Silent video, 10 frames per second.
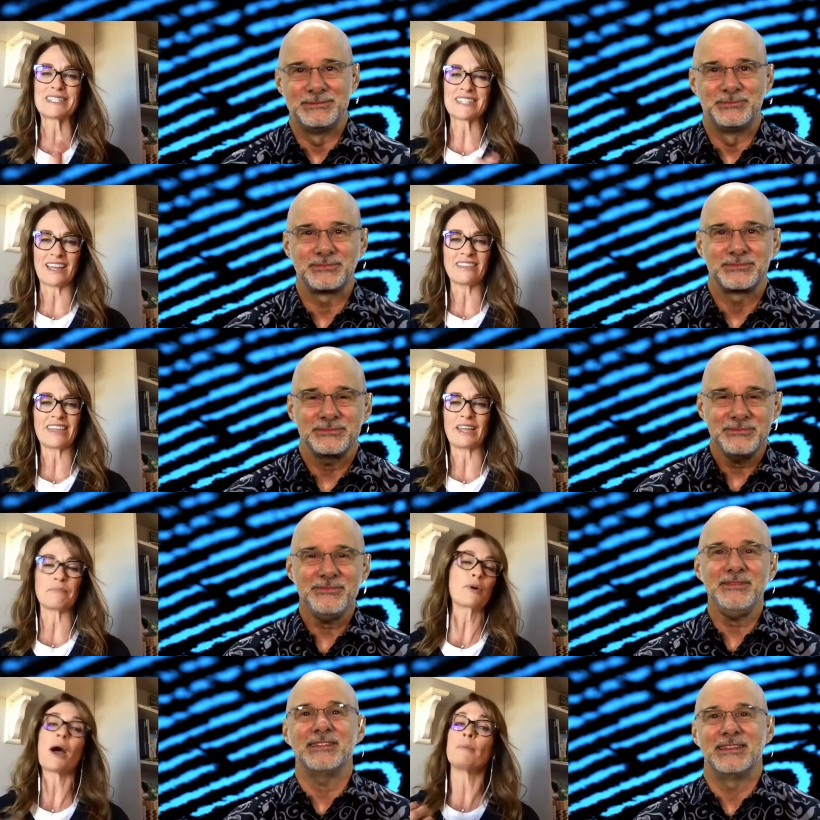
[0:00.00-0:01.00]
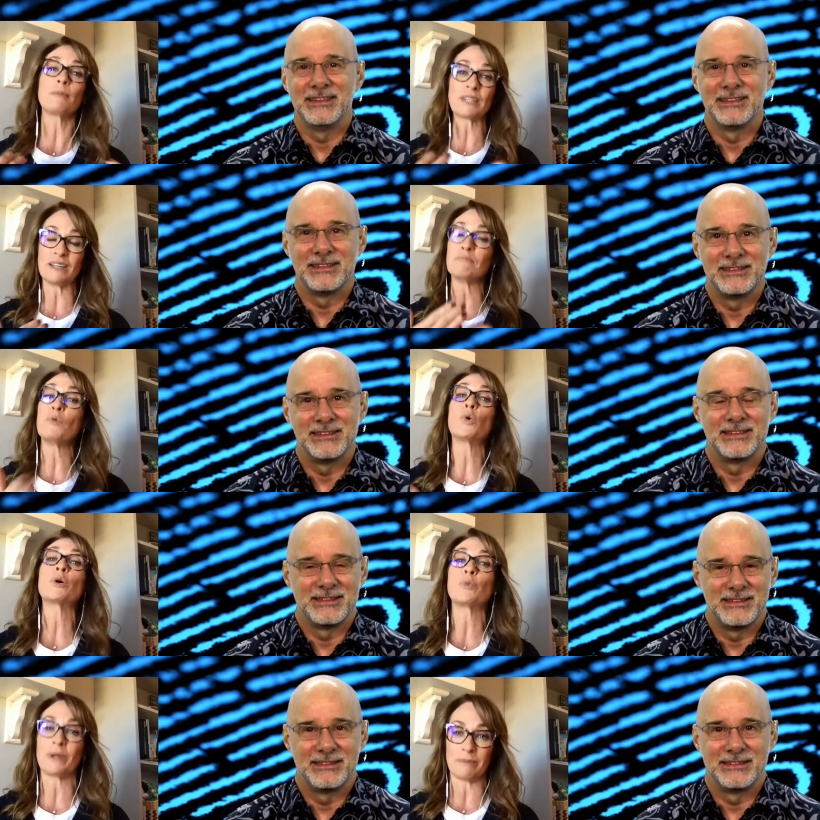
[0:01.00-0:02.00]
Speaker 1: say that probably
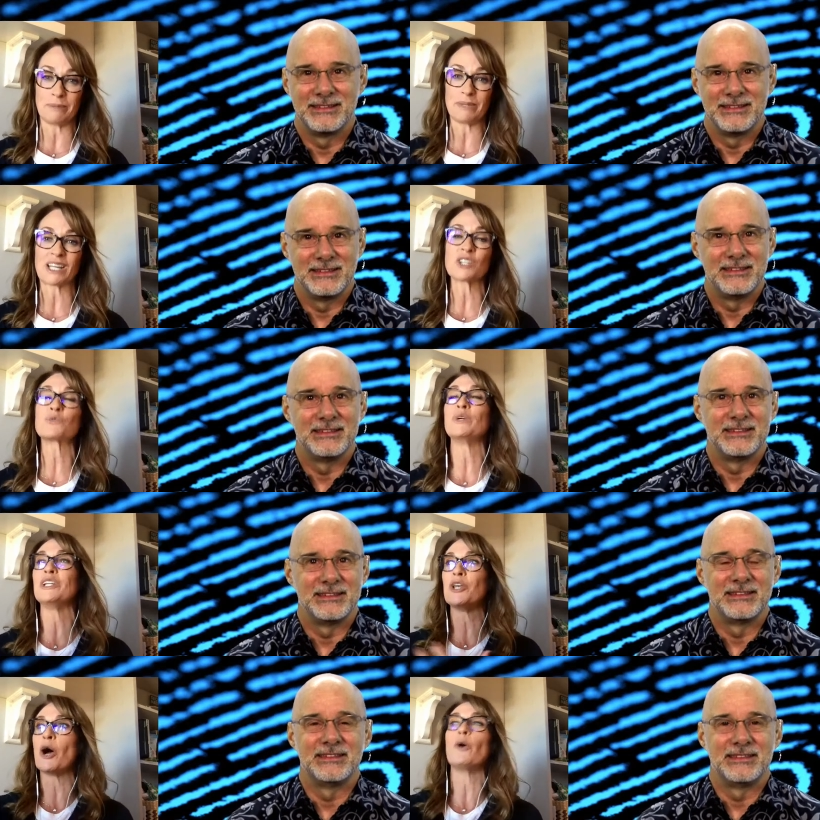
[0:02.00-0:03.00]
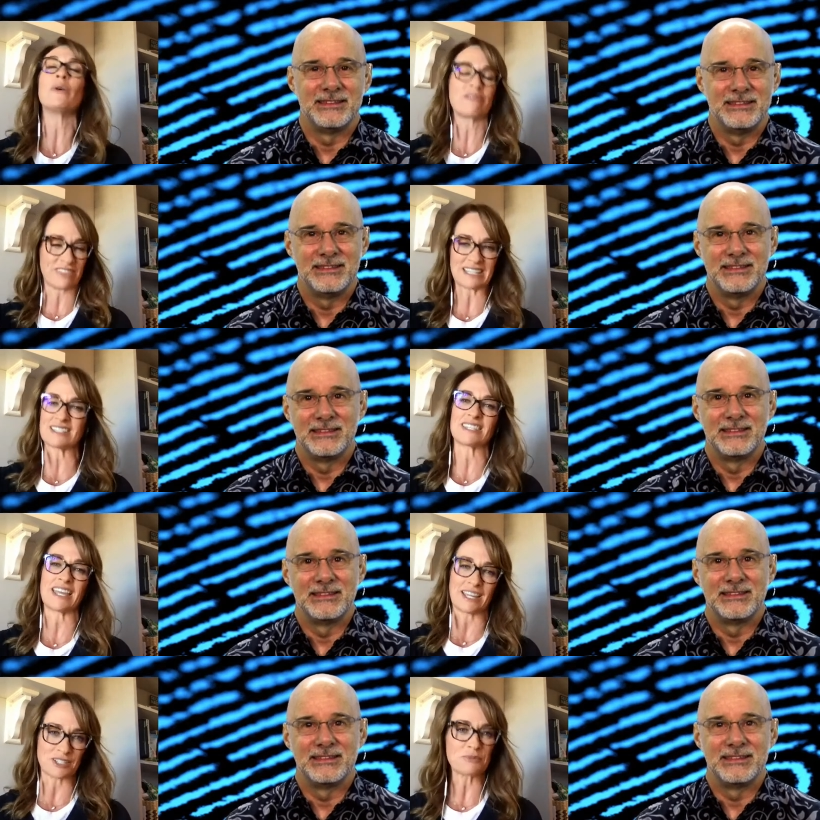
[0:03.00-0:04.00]
more women because we know of these
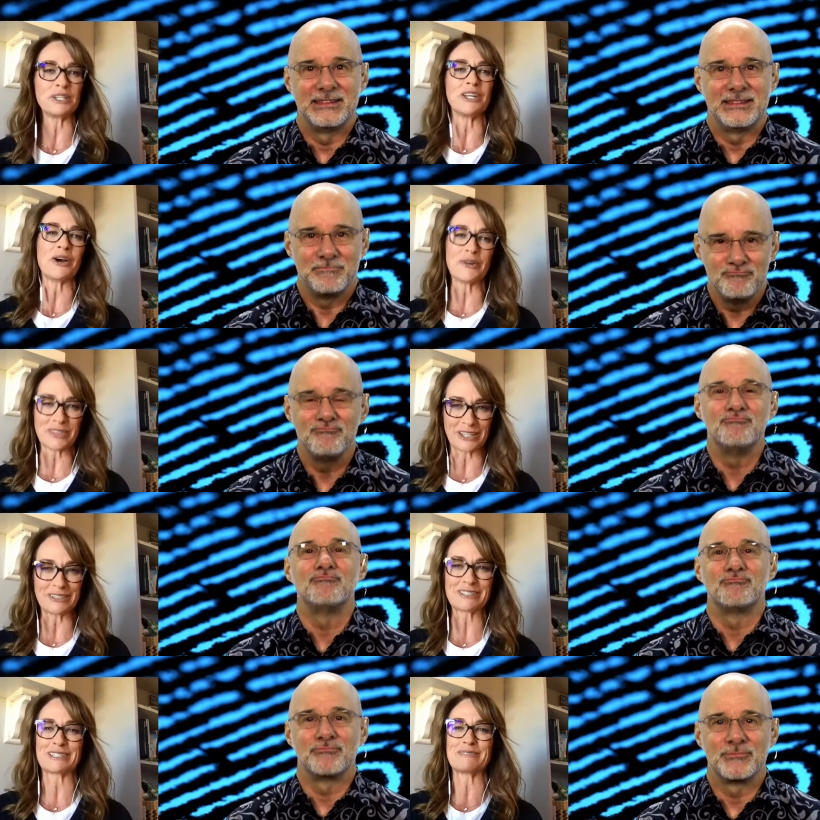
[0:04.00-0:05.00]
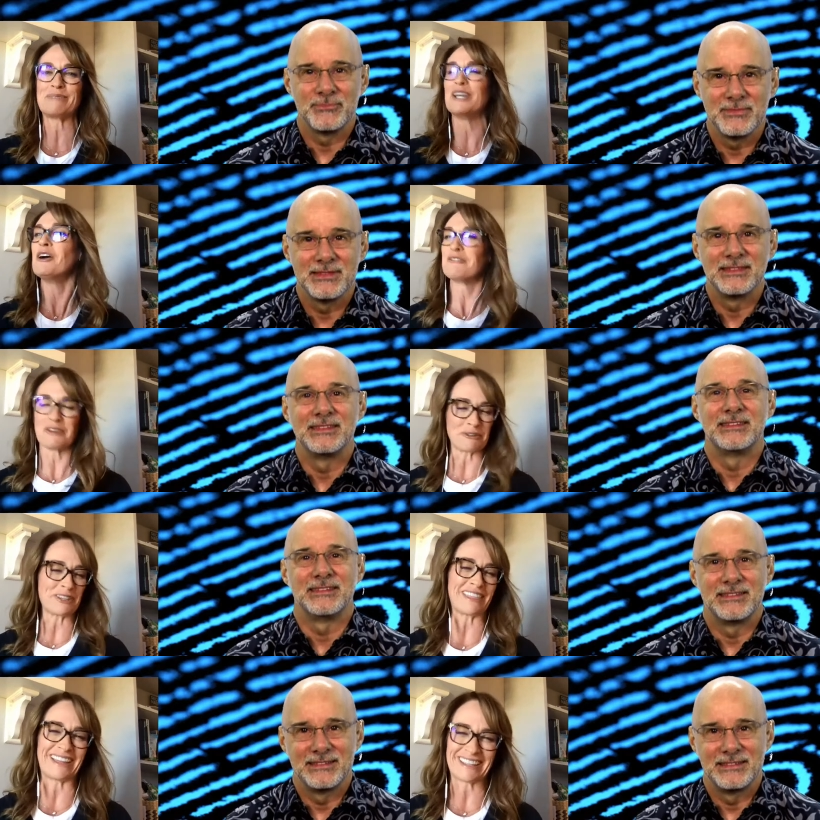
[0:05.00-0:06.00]
things. We know mm. that you should be forward
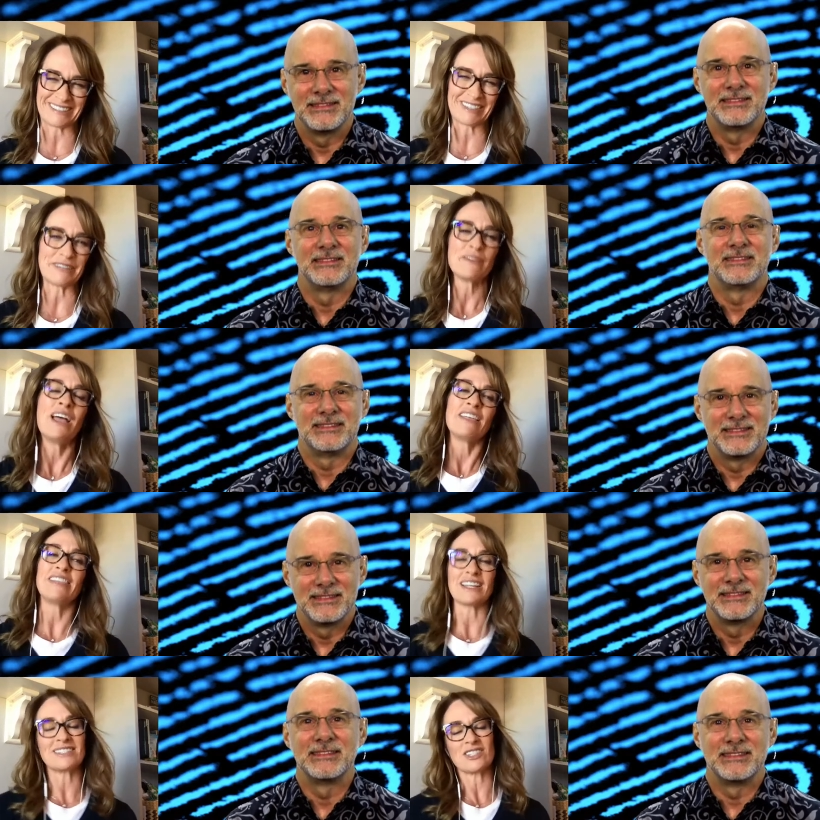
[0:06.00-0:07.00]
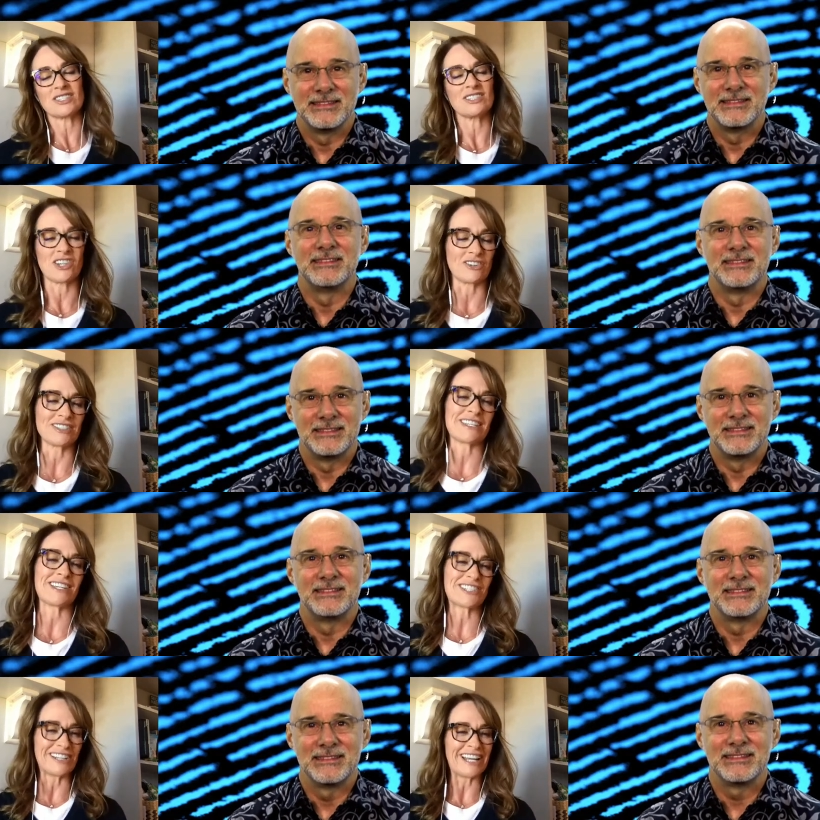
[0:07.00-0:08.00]
thinking, but that's just a
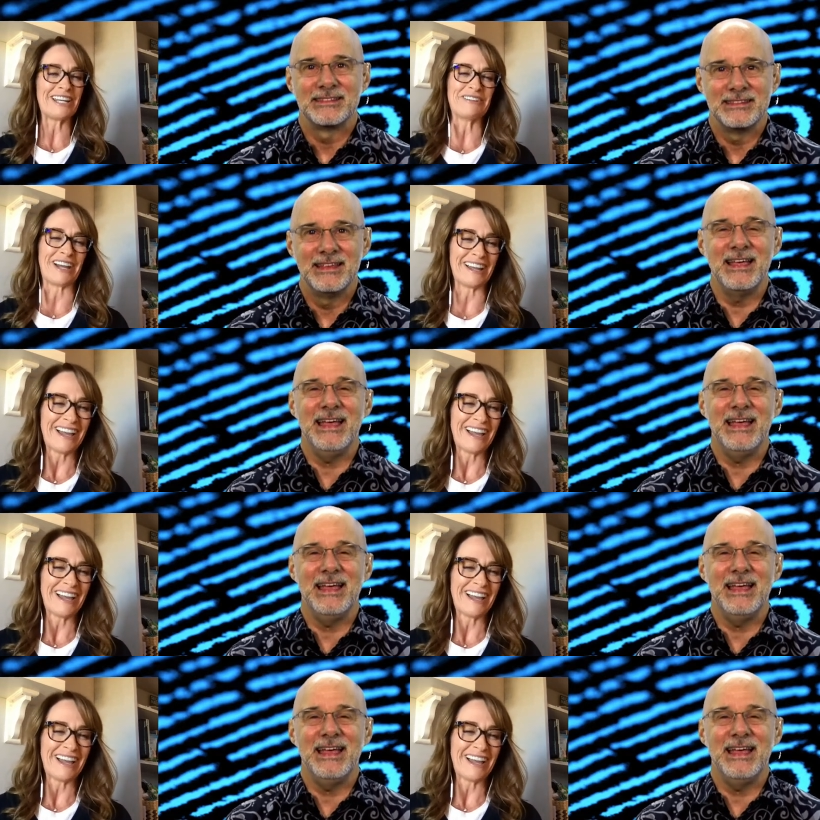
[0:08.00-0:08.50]
generalization. Anyway,